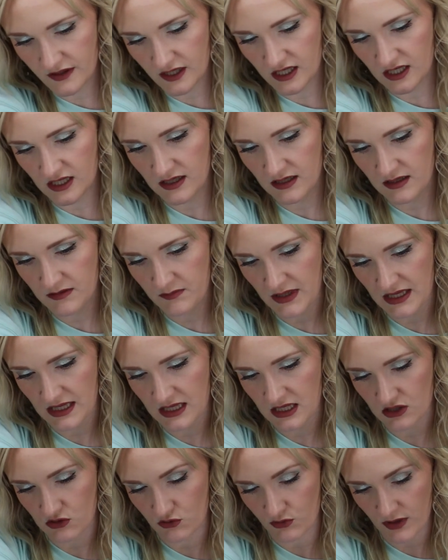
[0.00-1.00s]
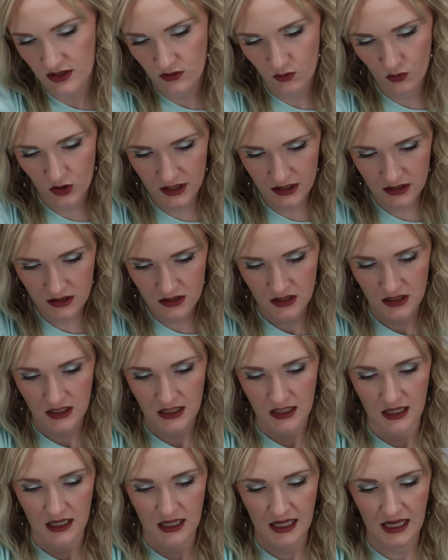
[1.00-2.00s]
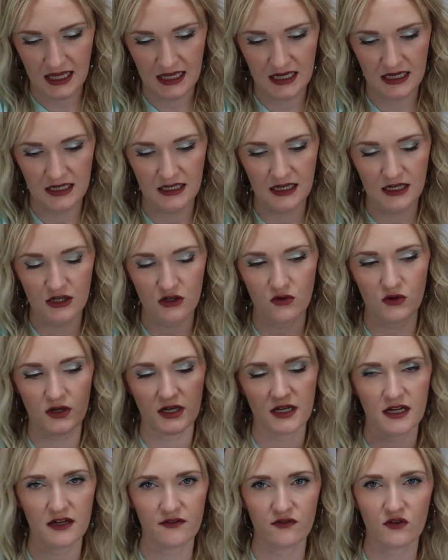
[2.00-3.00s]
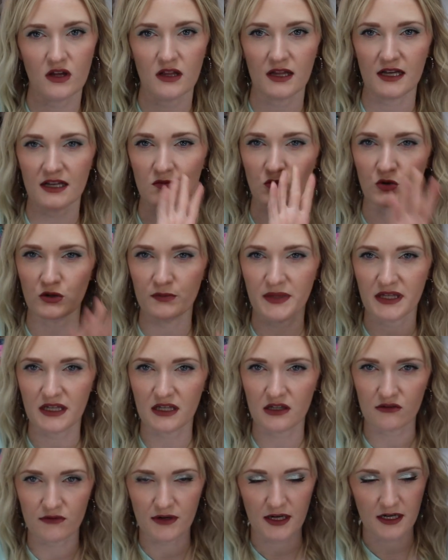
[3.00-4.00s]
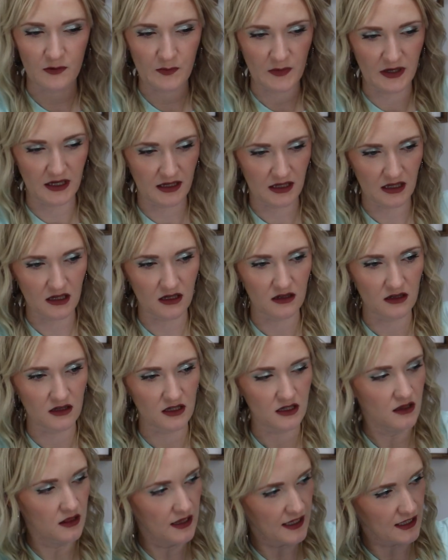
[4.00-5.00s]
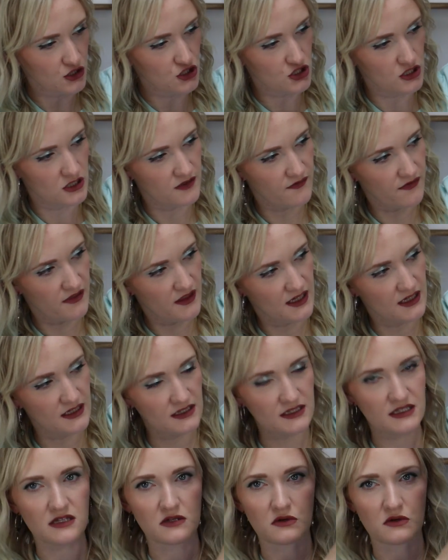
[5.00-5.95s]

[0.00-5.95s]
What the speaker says: the pink and red one. And I know I have a lot more pink and red in my collection of things,